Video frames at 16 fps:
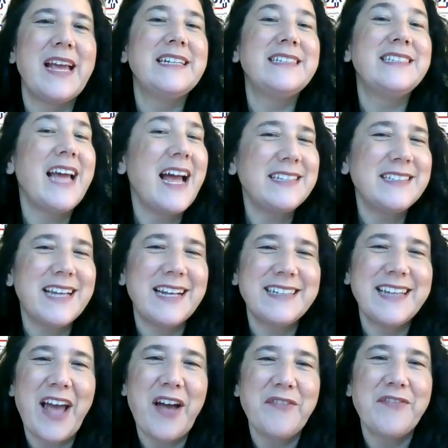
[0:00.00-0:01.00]
Tan
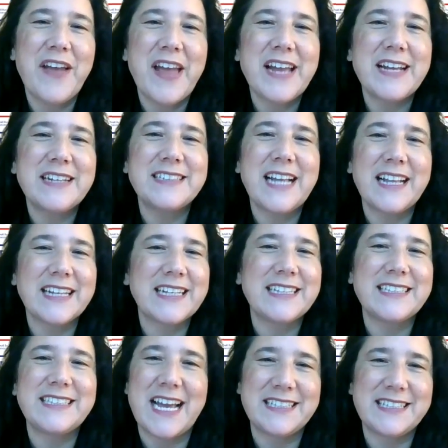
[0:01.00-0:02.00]
Cafe and
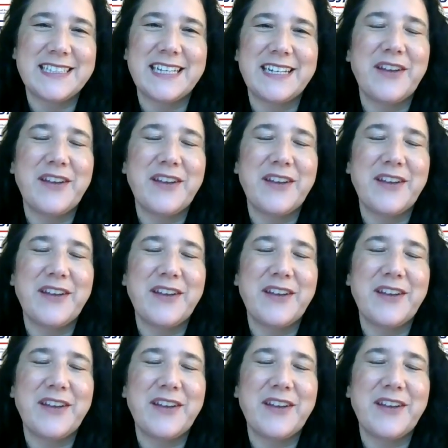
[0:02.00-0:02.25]
Delicatessen,